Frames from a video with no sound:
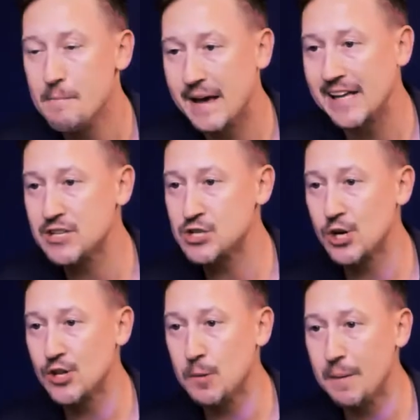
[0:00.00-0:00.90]
Making
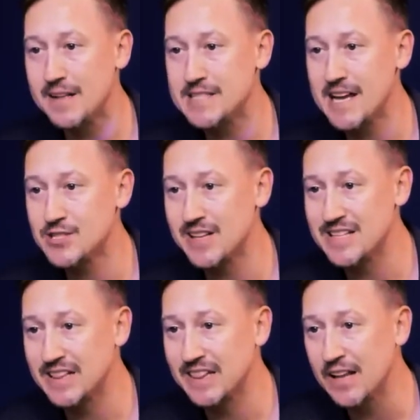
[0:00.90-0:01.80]
sure that you pay attention to
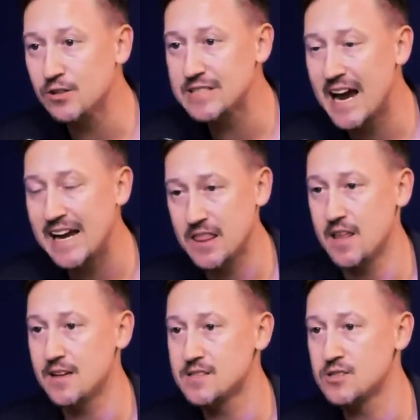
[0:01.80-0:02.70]
these little tiny
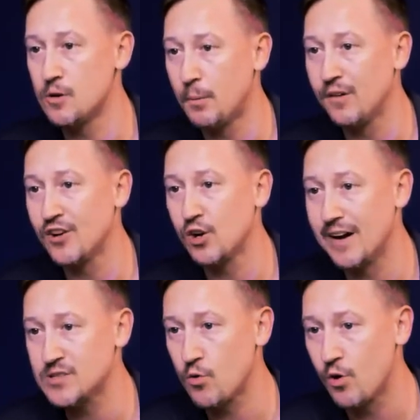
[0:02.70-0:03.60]
things to improve your
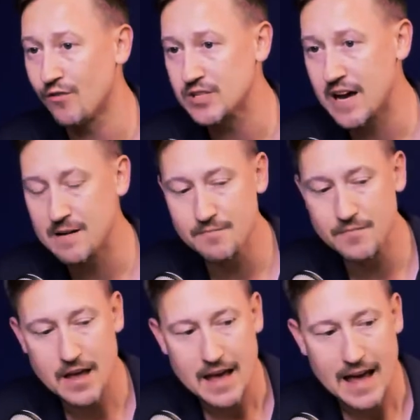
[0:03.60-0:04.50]
credit score over time.
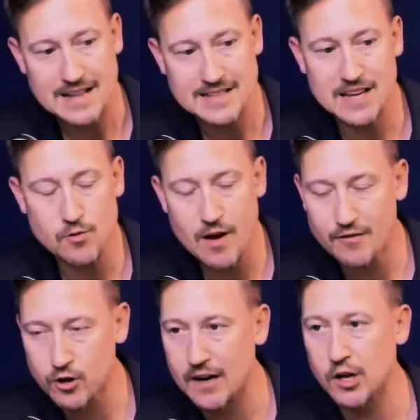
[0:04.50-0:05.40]
And say you have
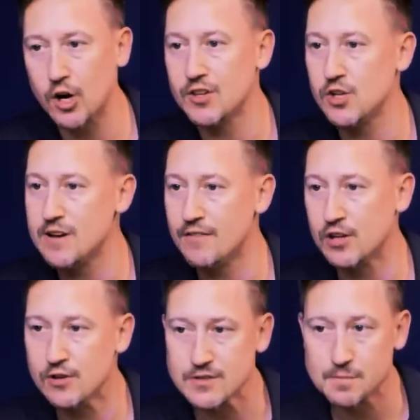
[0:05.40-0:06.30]
a credit card that you never
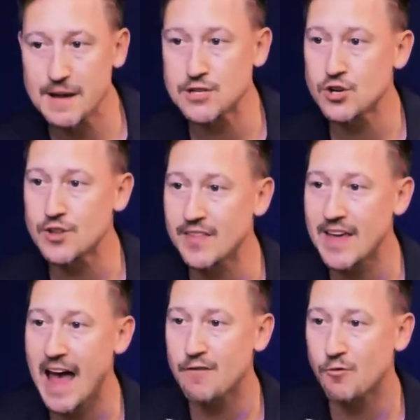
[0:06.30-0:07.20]
use, make sure that they
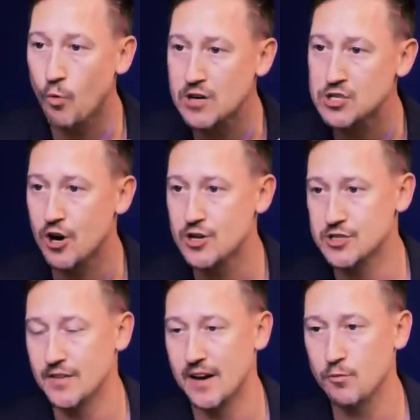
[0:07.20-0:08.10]
have one charge
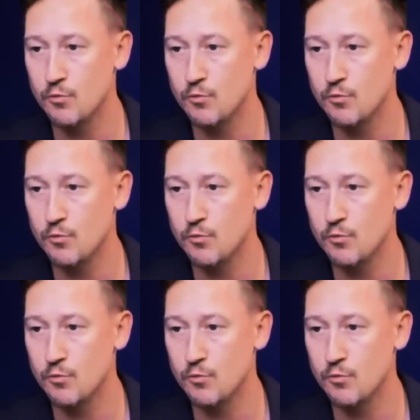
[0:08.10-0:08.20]
on there,